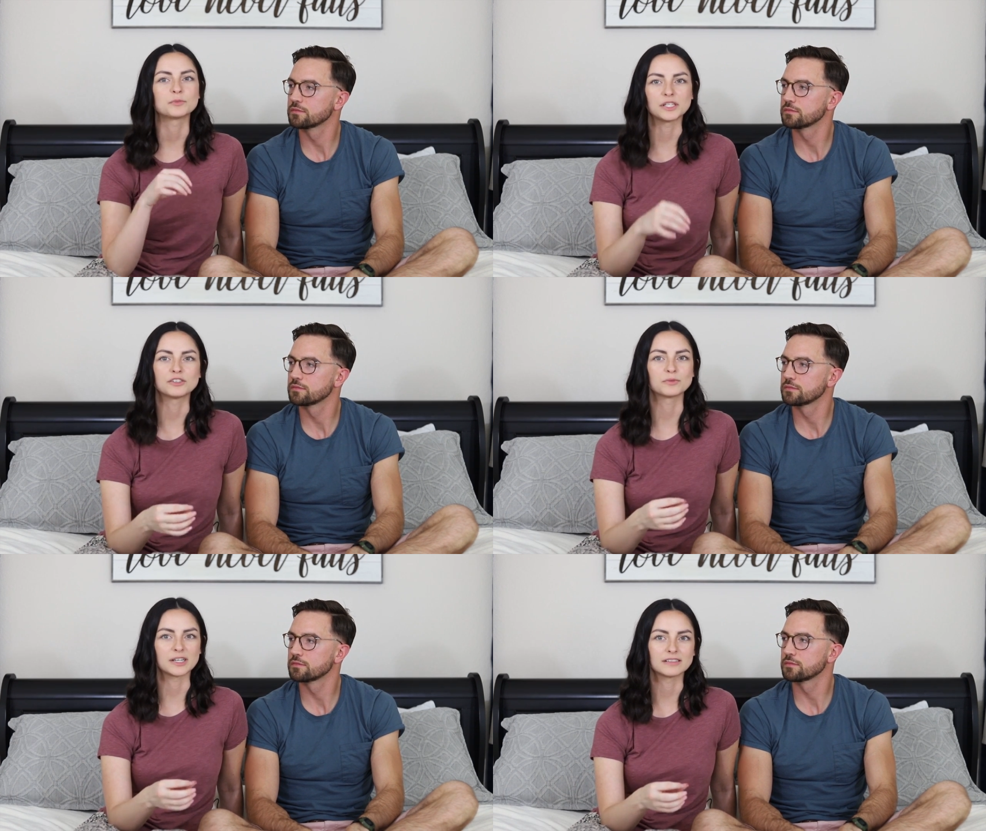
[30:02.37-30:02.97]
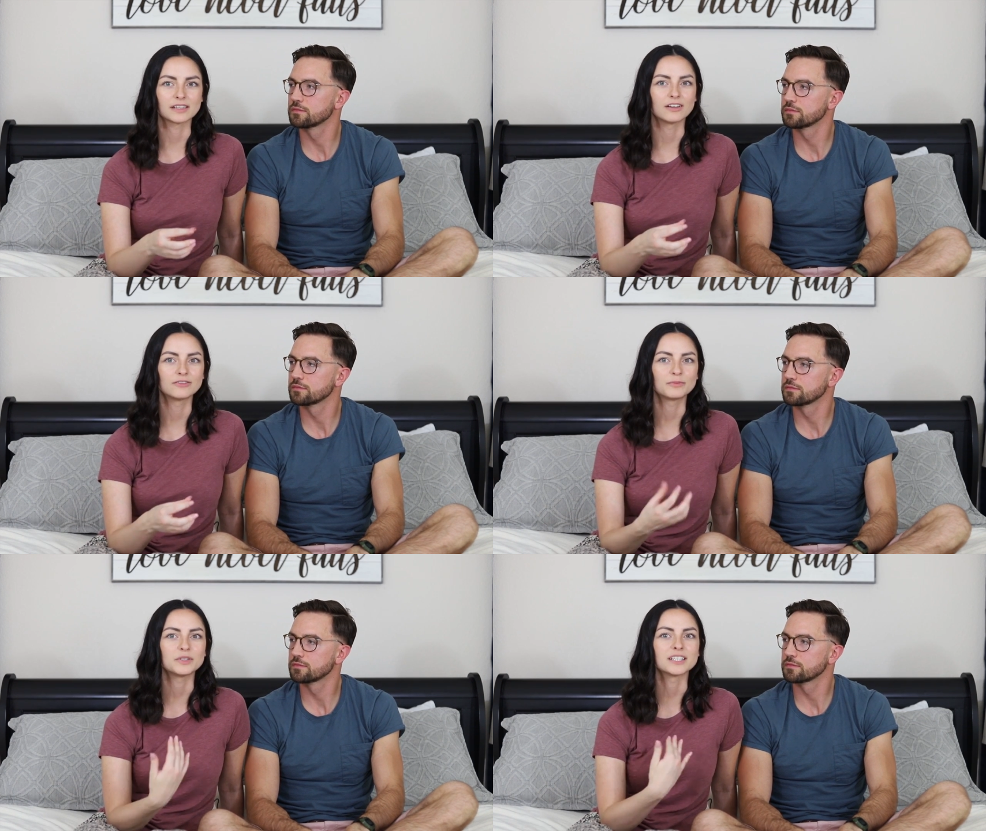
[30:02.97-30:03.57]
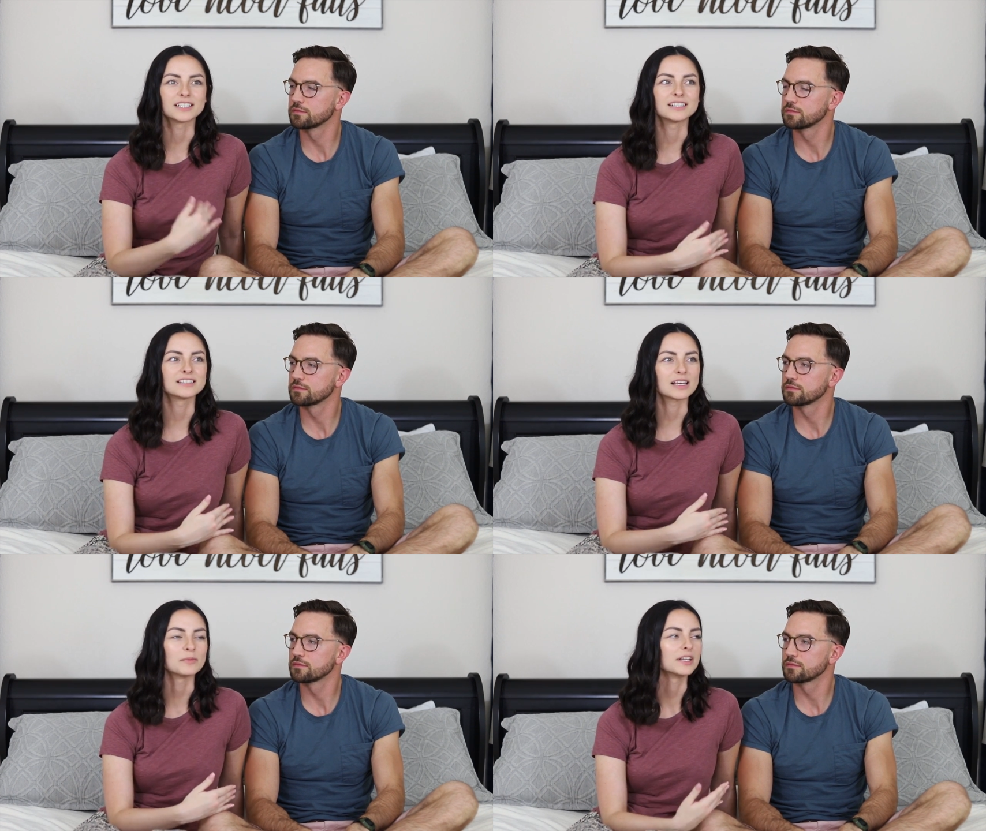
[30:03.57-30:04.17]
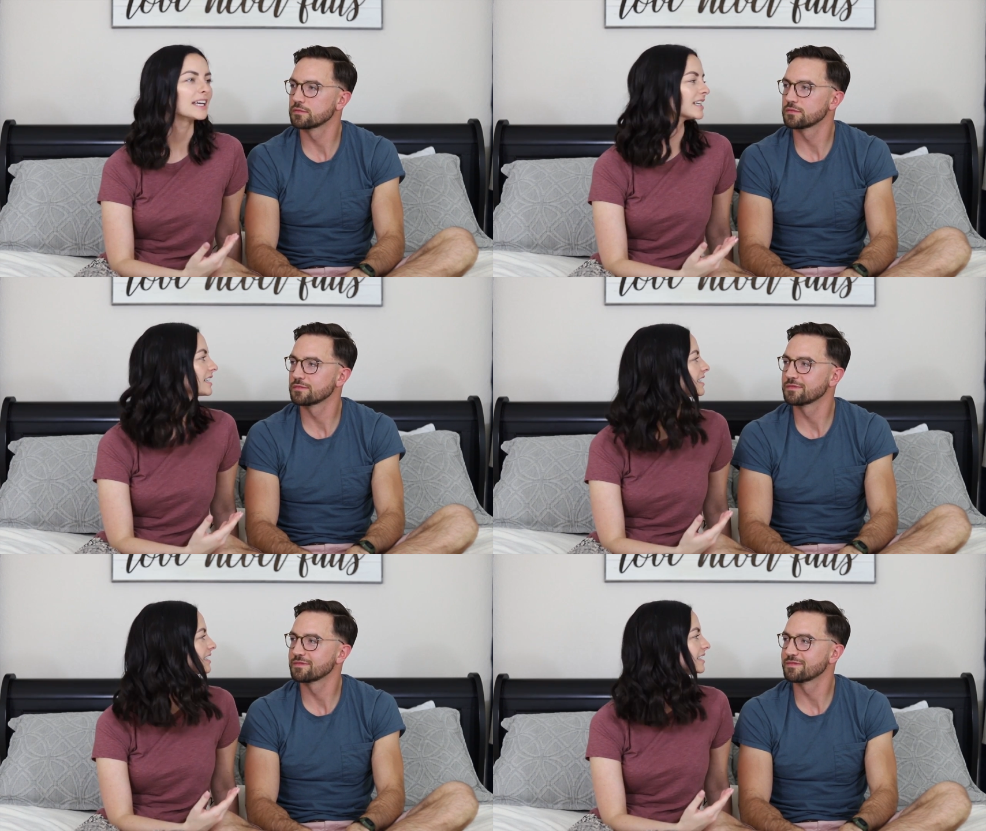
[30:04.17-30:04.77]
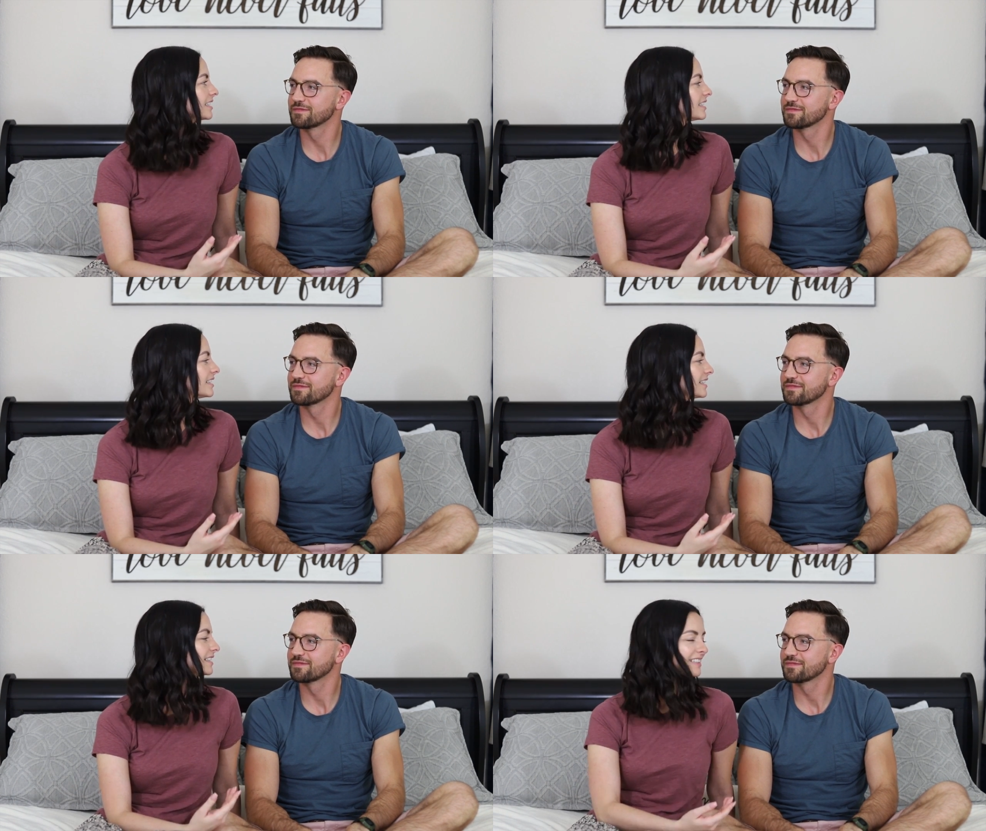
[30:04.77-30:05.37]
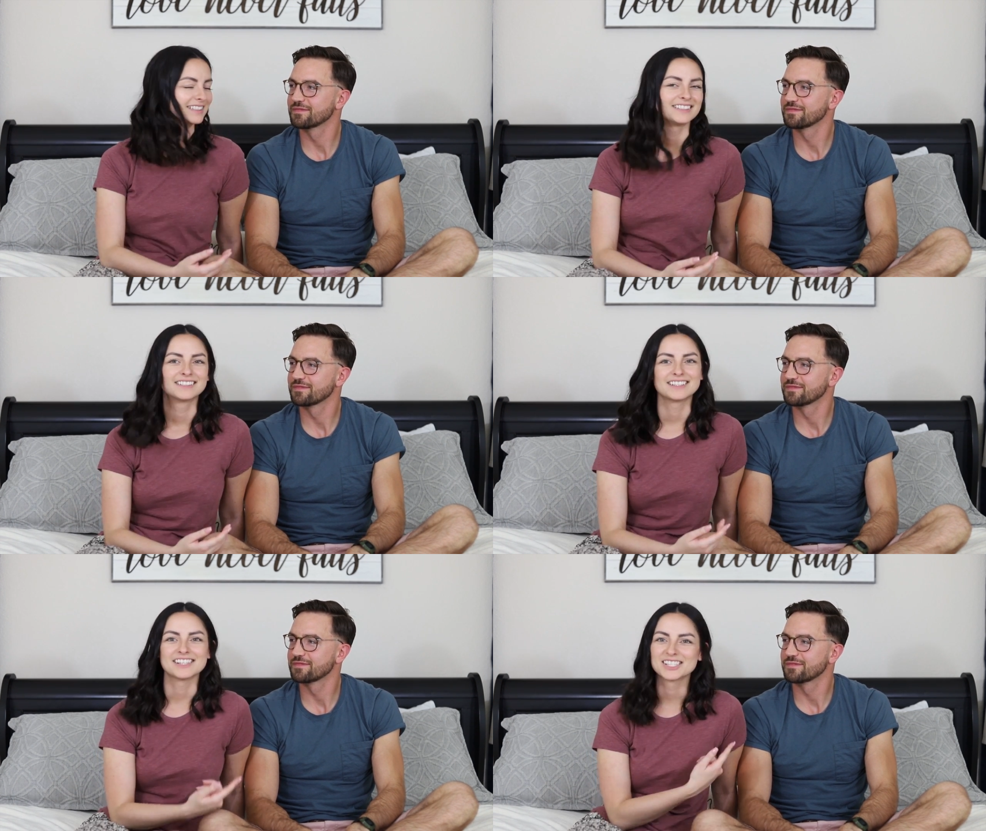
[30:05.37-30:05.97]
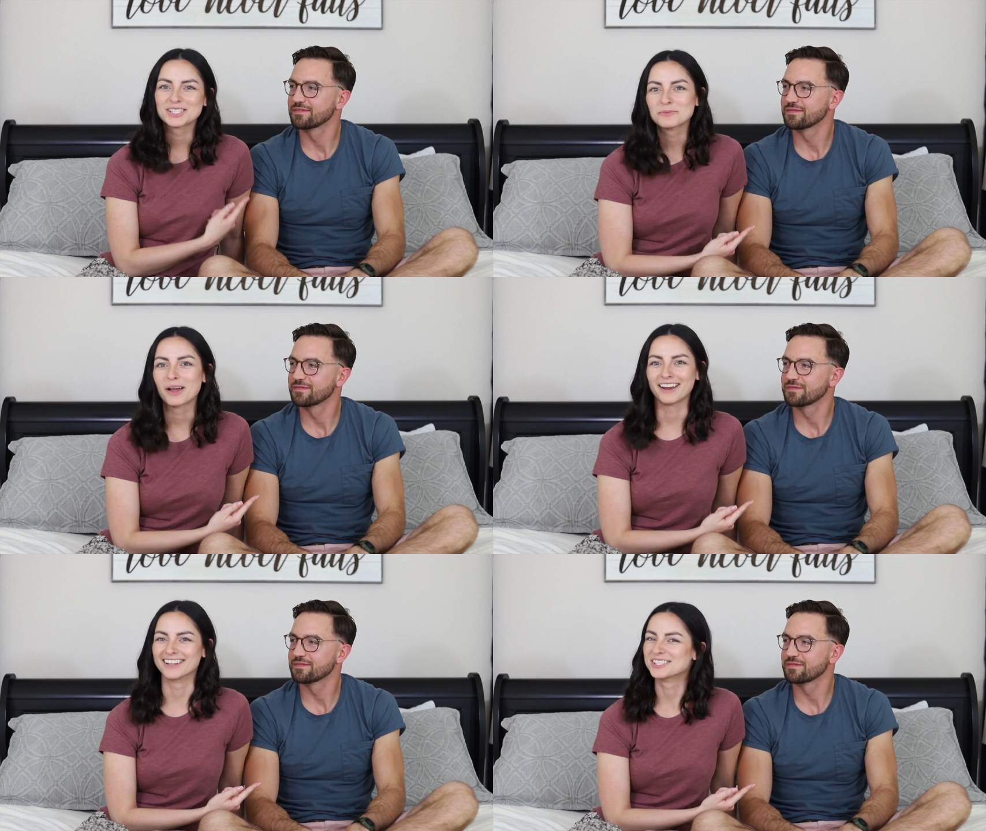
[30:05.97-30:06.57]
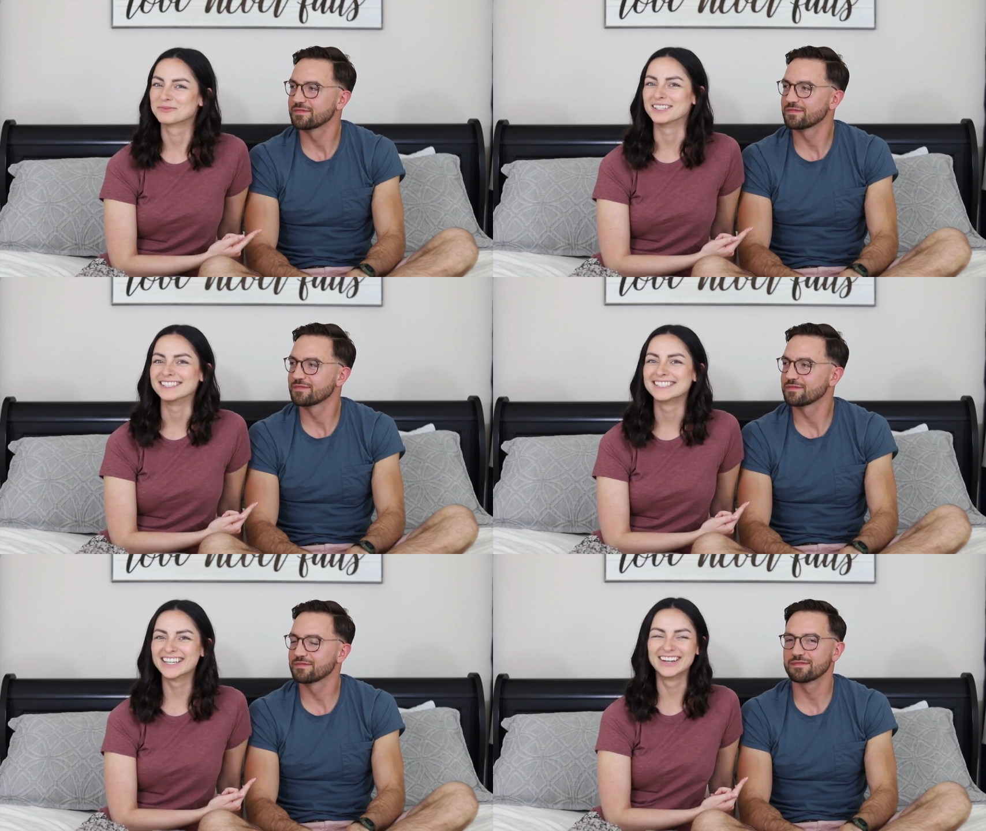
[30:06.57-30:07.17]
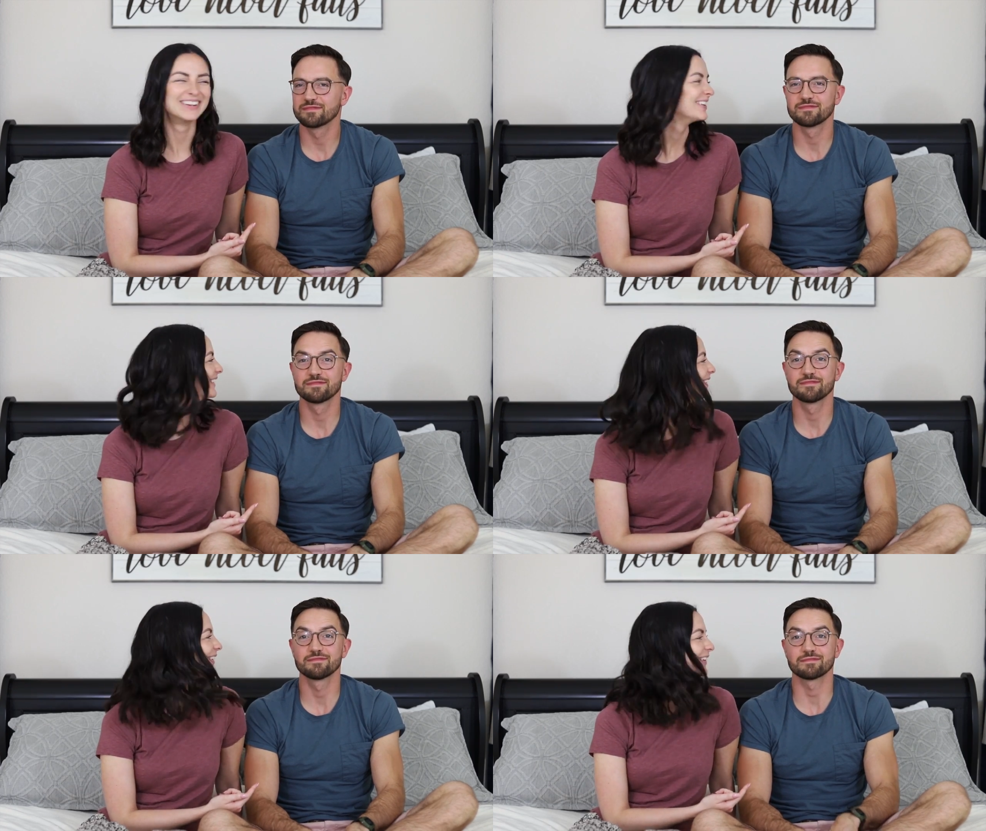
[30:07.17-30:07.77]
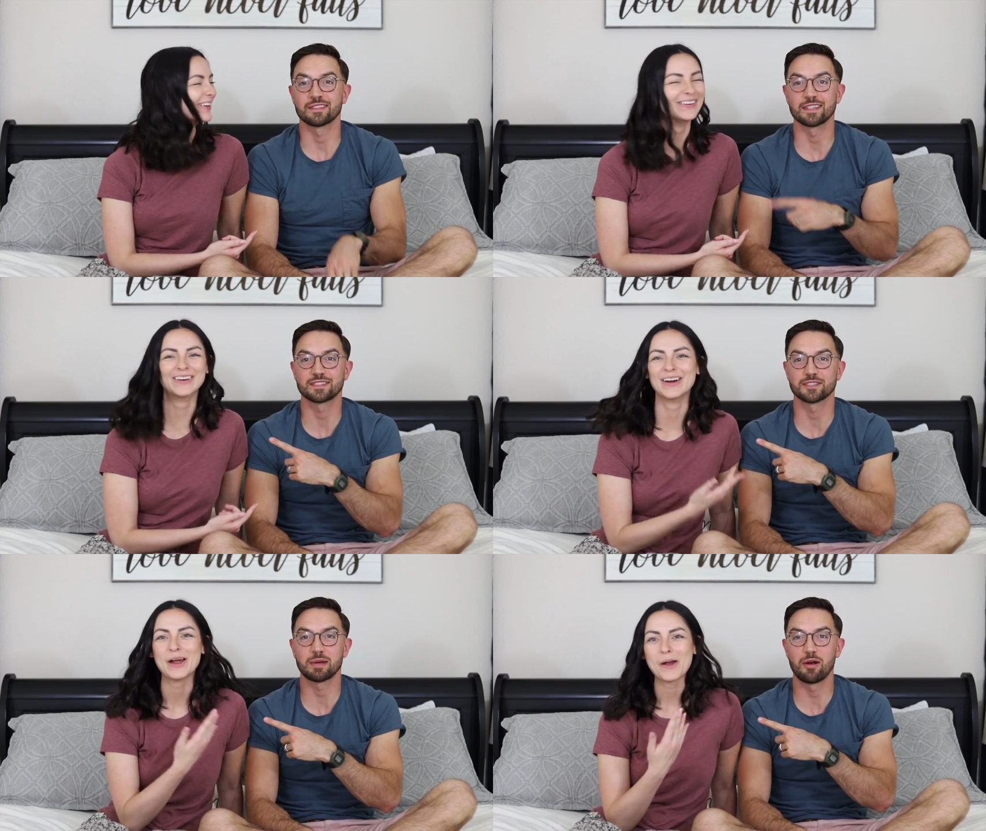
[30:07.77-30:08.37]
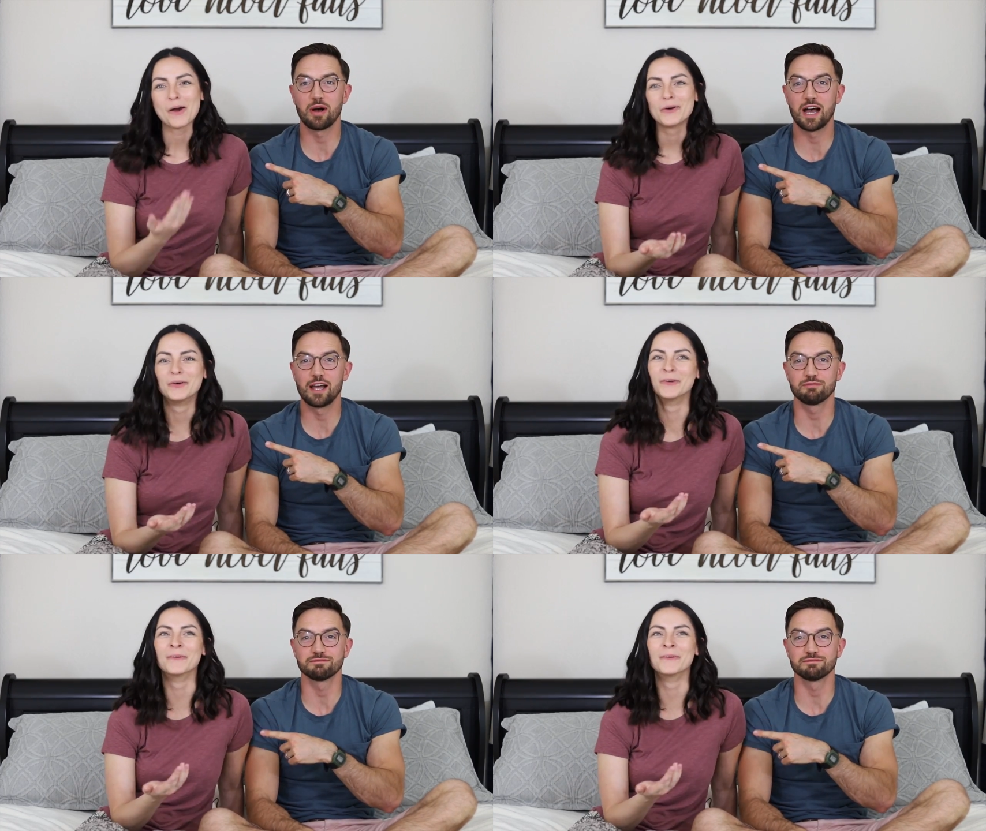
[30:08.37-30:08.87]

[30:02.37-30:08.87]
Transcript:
Speaker 1: to pinch myself because I'm like this is my husband. And this is
Speaker 2: my wife.